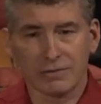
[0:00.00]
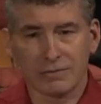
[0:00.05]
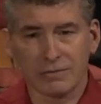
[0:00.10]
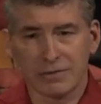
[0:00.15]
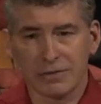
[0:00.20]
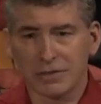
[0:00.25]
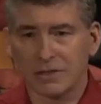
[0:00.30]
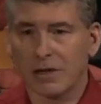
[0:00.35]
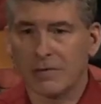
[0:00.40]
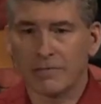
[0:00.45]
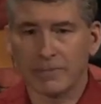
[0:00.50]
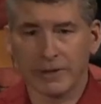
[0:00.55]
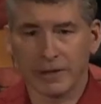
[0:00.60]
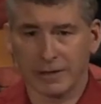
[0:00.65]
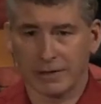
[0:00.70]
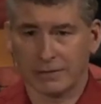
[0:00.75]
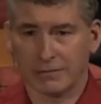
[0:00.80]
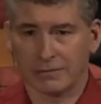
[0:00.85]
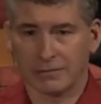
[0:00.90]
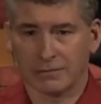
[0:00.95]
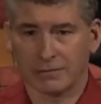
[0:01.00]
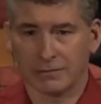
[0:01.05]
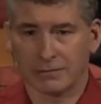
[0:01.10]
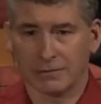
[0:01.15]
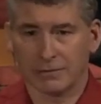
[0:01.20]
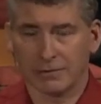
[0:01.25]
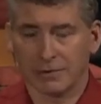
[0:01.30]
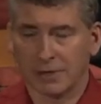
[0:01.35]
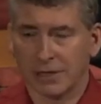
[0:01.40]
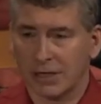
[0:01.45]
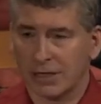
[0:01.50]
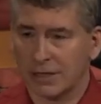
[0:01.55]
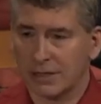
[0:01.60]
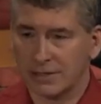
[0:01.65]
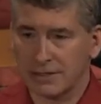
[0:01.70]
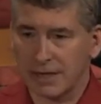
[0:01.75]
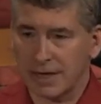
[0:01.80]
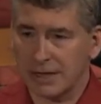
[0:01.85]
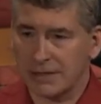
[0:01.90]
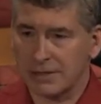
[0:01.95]
something,
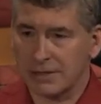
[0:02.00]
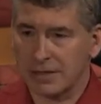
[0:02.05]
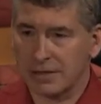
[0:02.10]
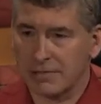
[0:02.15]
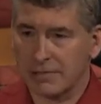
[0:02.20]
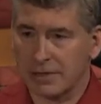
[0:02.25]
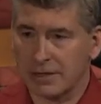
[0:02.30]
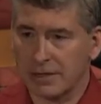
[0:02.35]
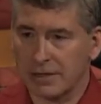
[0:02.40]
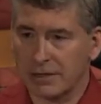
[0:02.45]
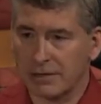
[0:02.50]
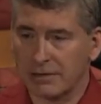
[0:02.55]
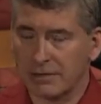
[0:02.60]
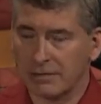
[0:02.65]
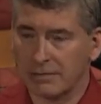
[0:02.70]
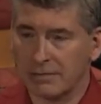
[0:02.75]
say something,